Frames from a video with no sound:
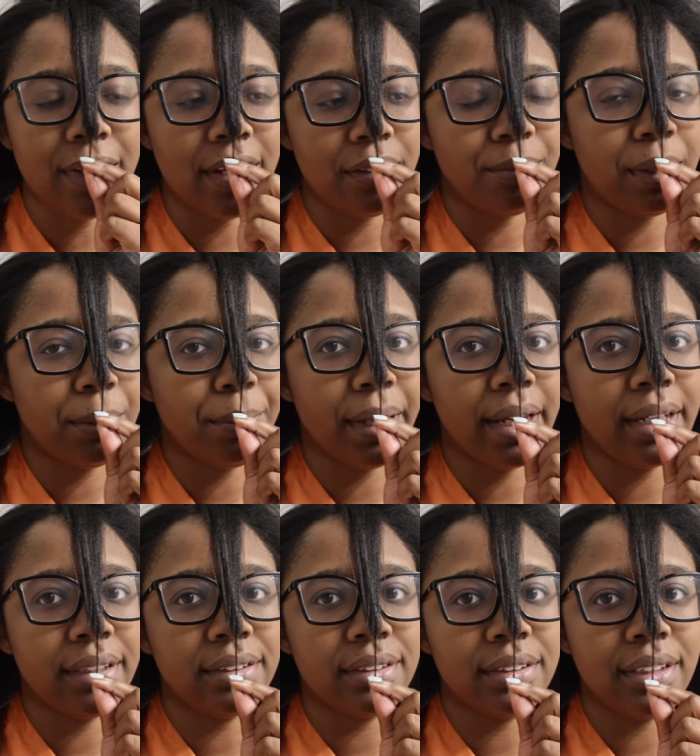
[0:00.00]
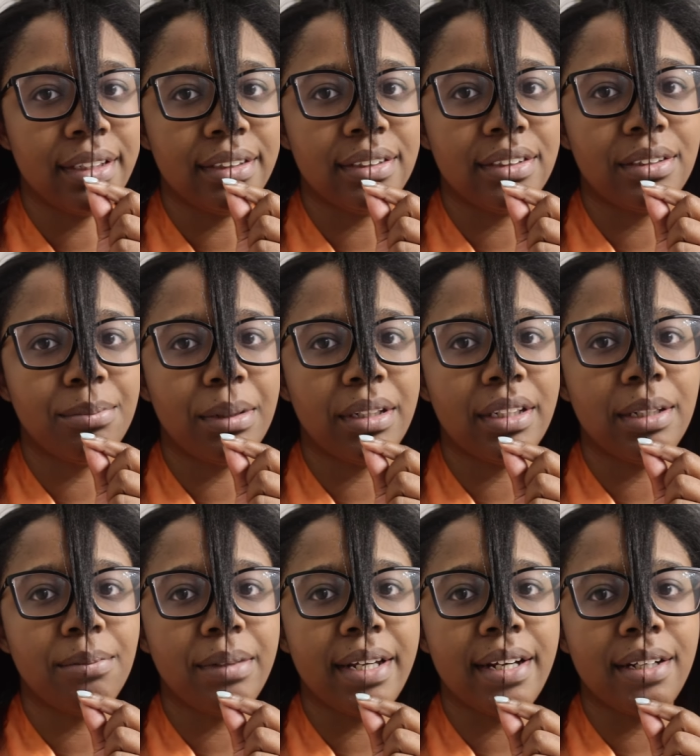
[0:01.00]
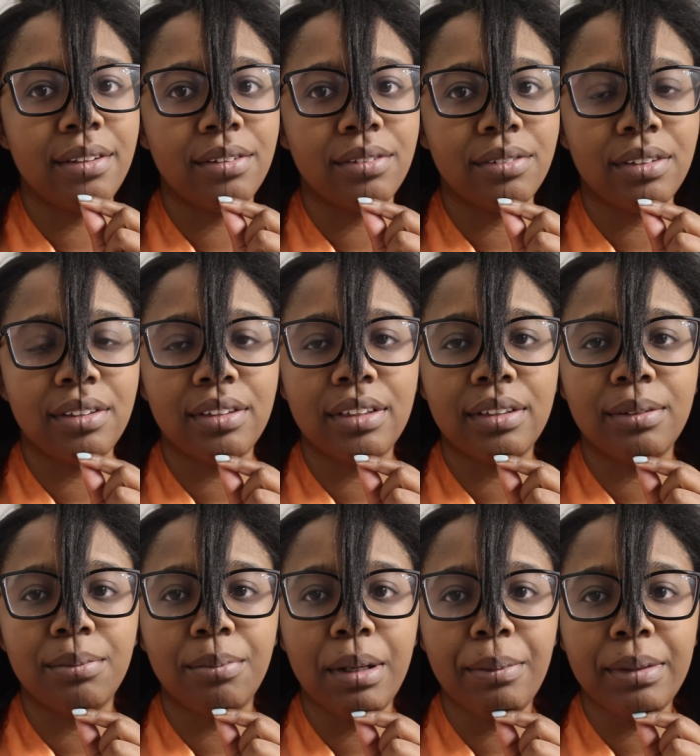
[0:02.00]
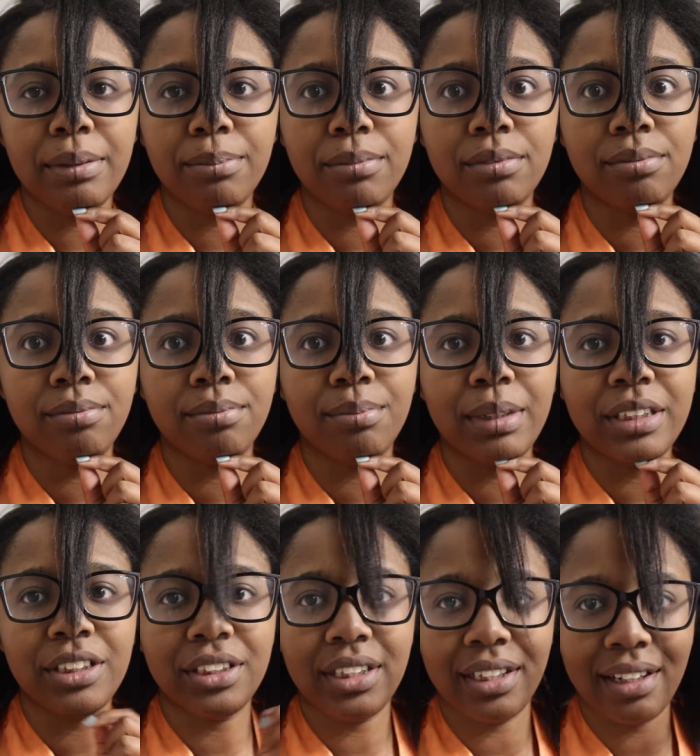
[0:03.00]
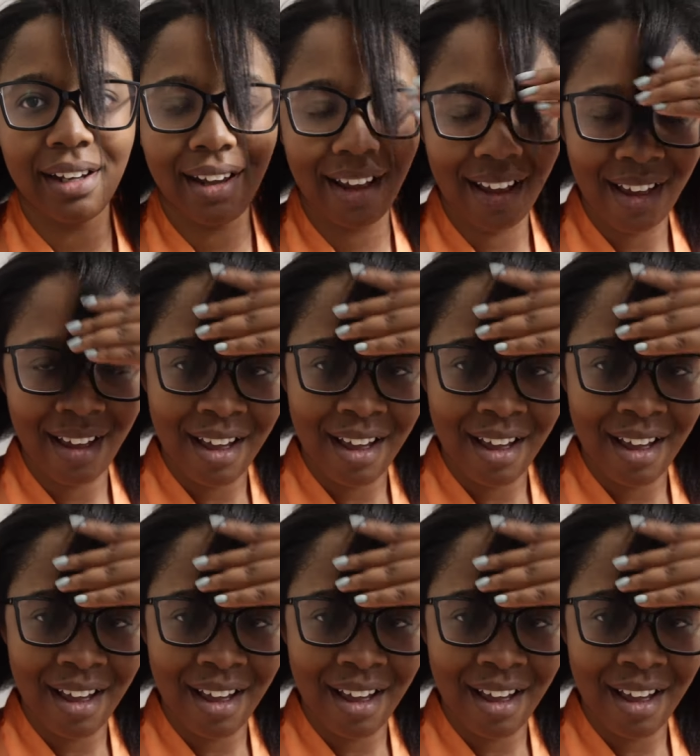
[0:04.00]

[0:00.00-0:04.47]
of my bangs it's to my lip now uh, maybe mm, my chin